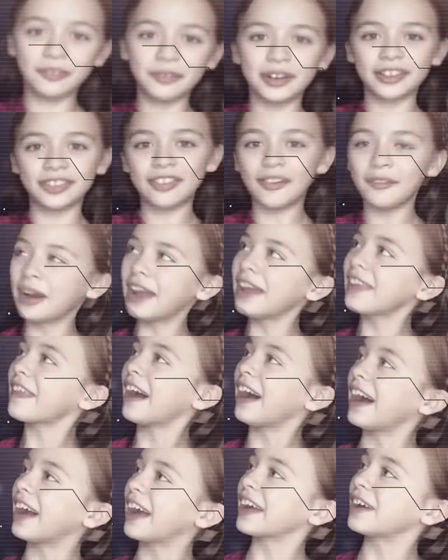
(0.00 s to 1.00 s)
much, really
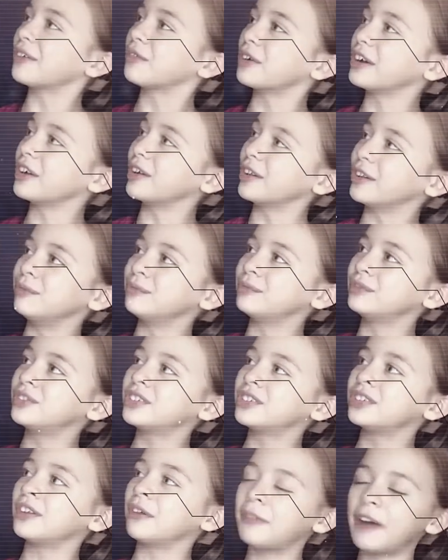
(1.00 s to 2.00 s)
just needs to be
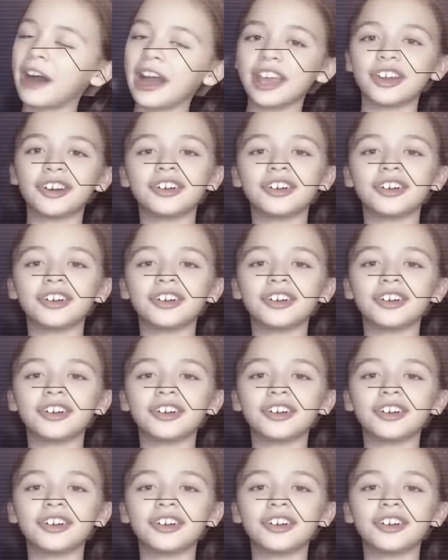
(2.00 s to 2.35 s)
there and